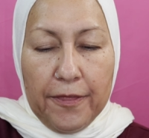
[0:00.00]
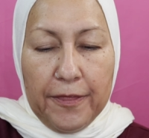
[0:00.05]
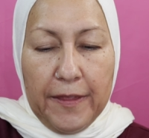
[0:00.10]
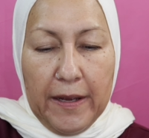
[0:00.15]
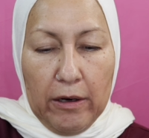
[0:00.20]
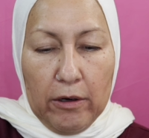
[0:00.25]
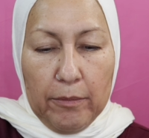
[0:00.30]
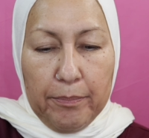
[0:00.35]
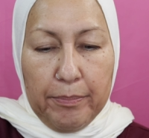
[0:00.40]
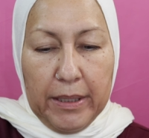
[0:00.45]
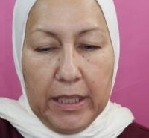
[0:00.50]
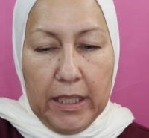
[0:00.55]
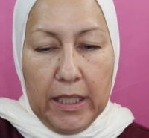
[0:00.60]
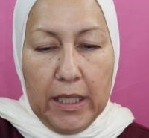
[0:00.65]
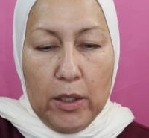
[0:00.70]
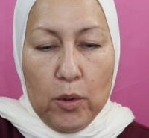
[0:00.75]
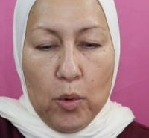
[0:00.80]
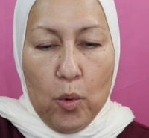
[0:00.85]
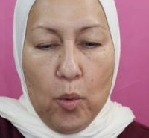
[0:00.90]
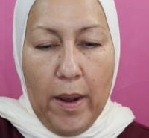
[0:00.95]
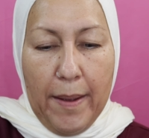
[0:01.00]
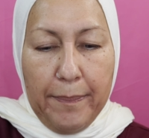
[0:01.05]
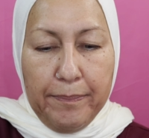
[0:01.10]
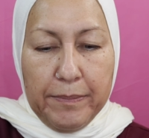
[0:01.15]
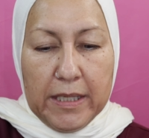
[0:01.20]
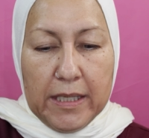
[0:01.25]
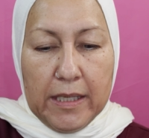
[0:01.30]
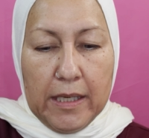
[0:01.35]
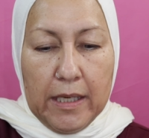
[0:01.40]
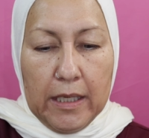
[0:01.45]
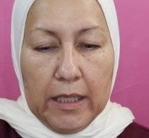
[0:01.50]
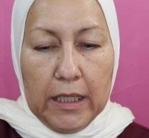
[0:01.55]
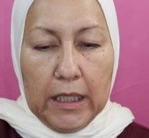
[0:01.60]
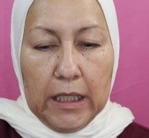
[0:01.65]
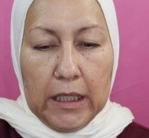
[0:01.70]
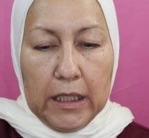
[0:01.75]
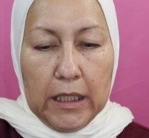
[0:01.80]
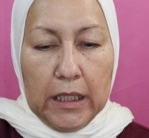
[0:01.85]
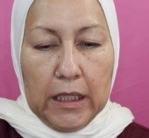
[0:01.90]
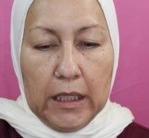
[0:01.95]
Therapy Whipped
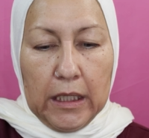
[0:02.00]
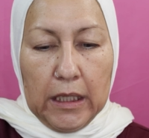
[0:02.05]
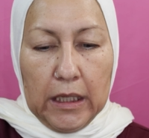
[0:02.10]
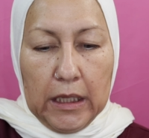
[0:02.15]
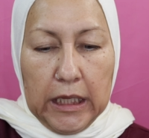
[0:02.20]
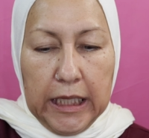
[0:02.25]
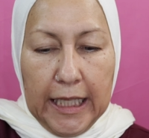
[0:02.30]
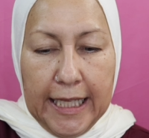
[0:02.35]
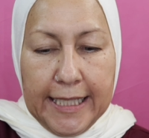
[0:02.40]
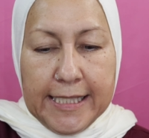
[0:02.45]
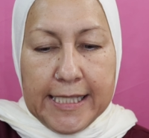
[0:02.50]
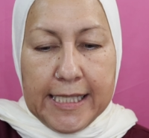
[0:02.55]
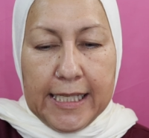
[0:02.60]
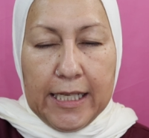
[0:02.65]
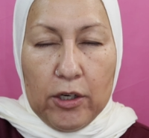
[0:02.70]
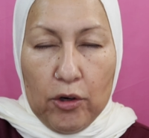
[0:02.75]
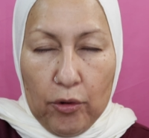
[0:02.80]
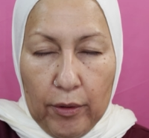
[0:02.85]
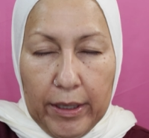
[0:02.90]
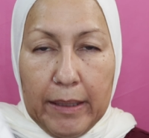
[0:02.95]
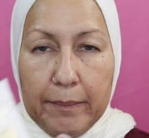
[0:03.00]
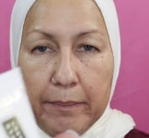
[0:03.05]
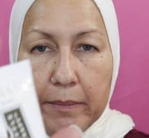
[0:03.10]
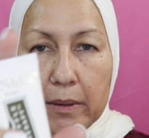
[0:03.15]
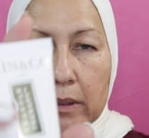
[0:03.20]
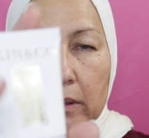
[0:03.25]
Cleansing Cream.